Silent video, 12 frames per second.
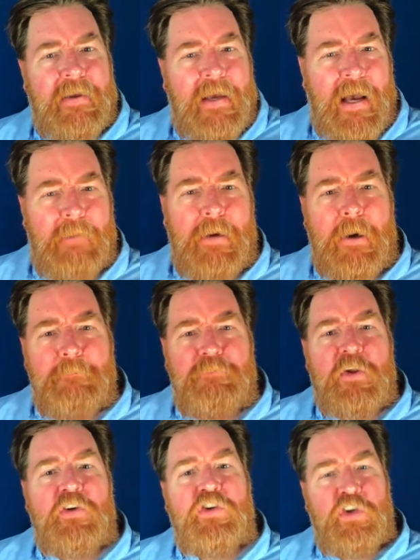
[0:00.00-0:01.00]
How
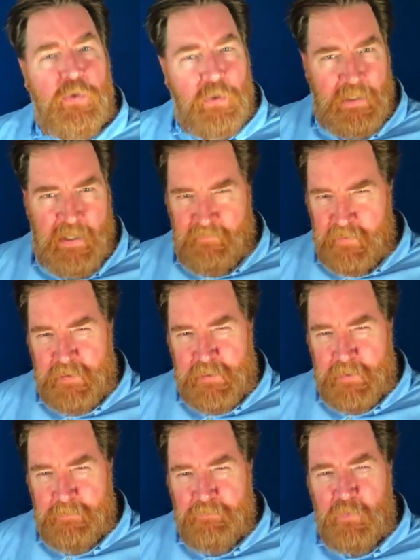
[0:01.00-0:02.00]
about
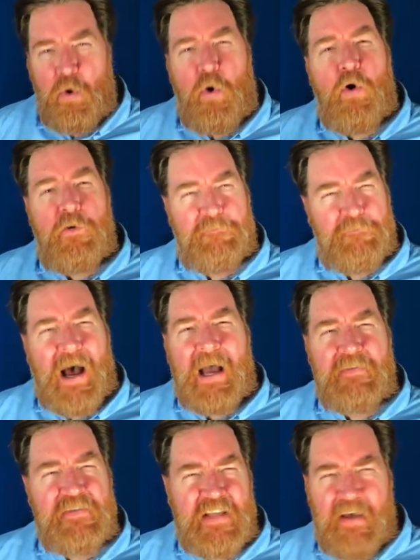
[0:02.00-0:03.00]
2/11 or
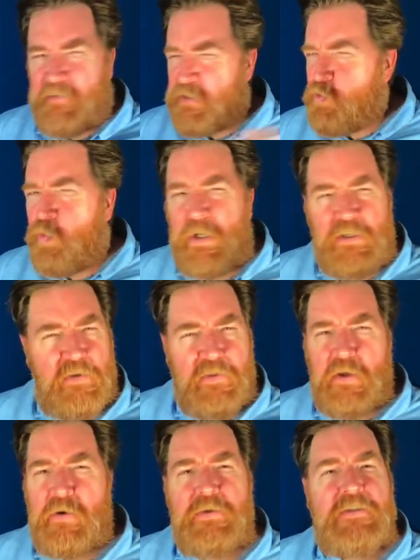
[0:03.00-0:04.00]
5/7? Which of
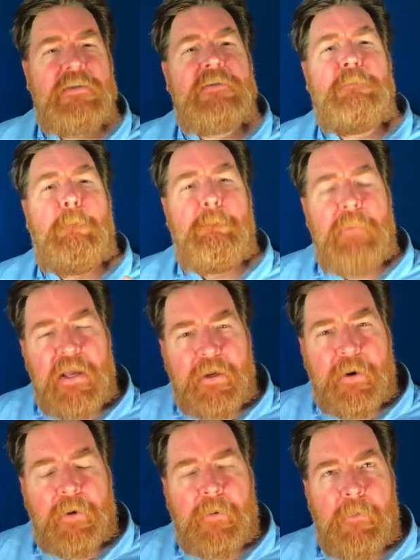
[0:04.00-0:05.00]
those is
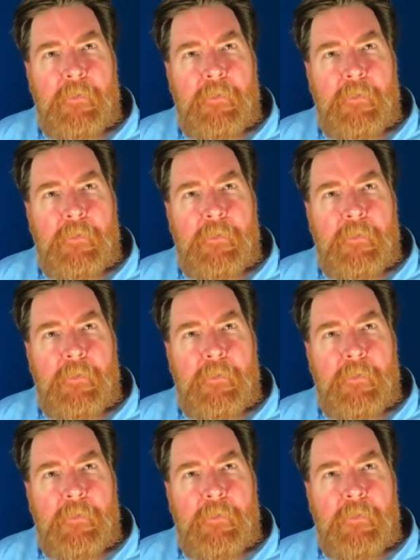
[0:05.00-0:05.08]
bigger?